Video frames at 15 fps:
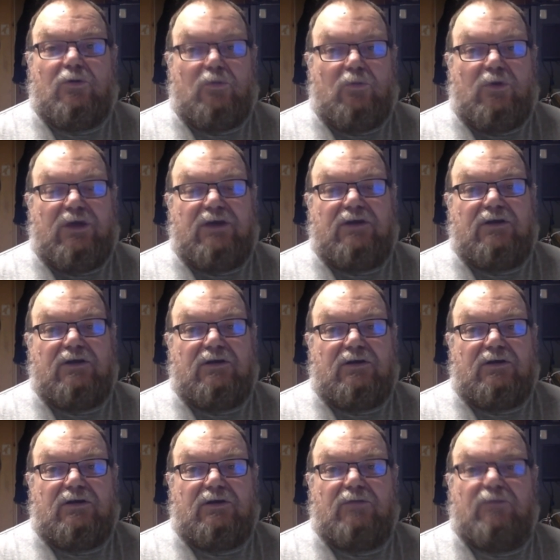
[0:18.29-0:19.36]
when
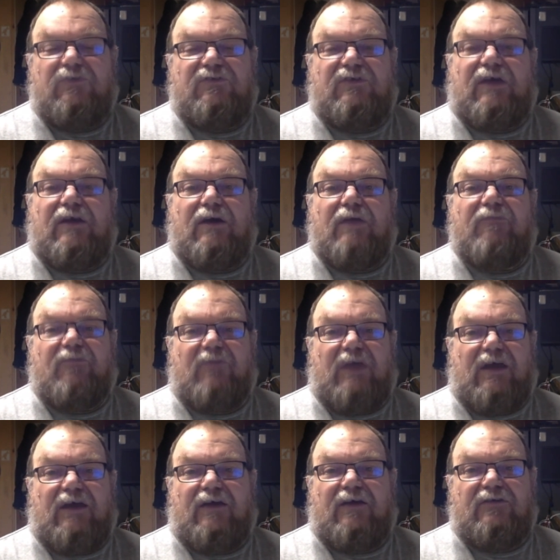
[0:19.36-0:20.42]
it was set up
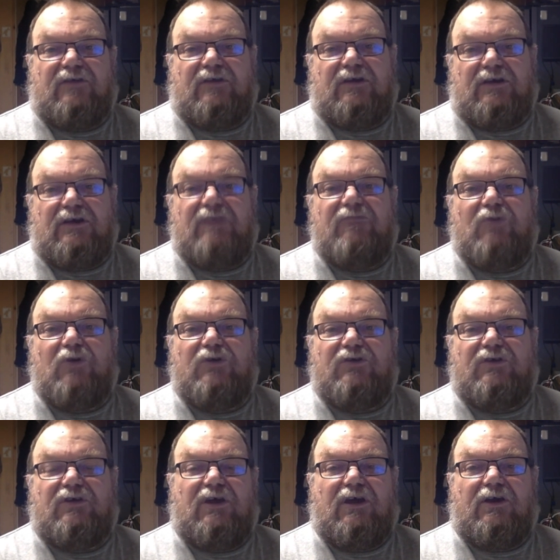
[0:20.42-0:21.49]
as an
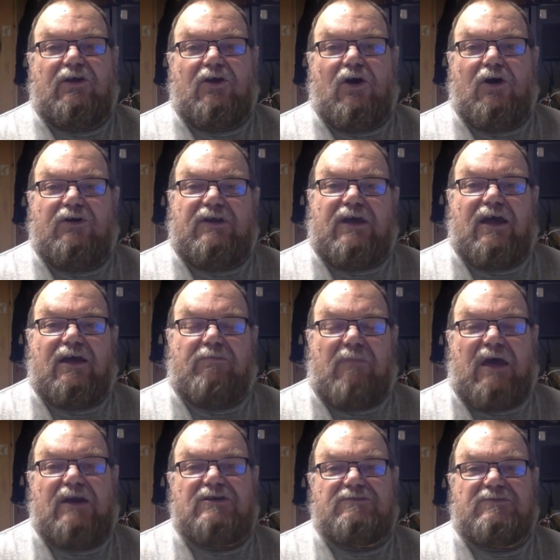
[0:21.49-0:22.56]
invoicing and contact
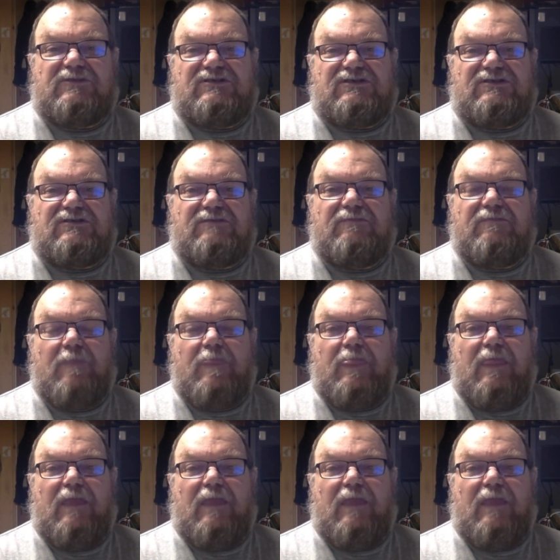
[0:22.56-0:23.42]
management system